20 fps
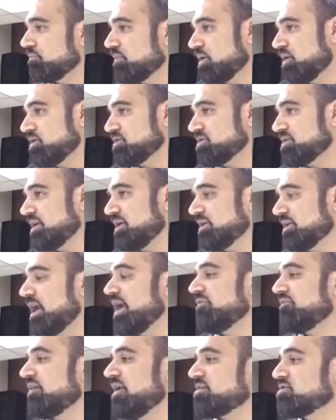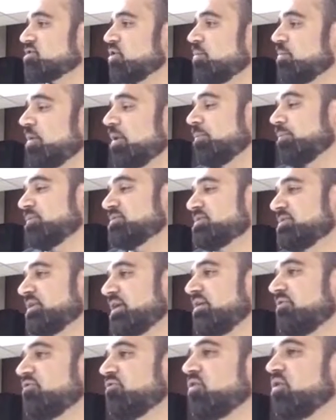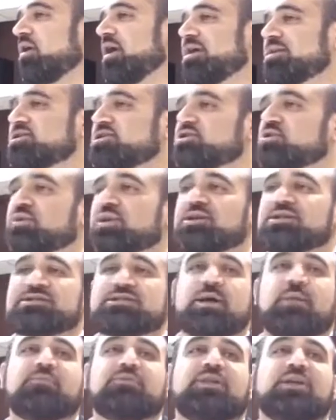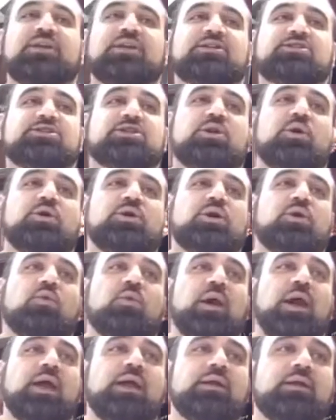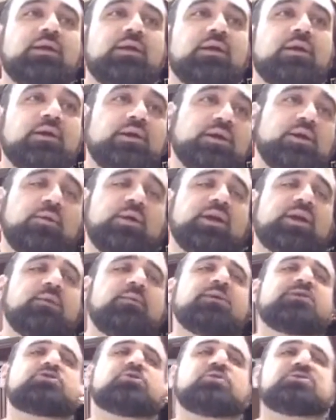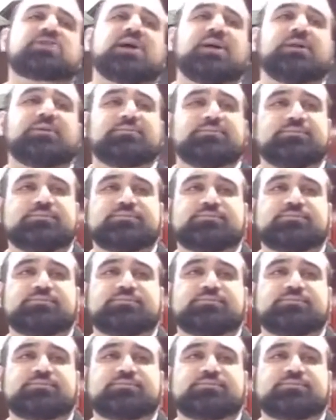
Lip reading: Because then life has no purpose, and therefore, as soon as something doesn't go your way, you'll want to commit suicide.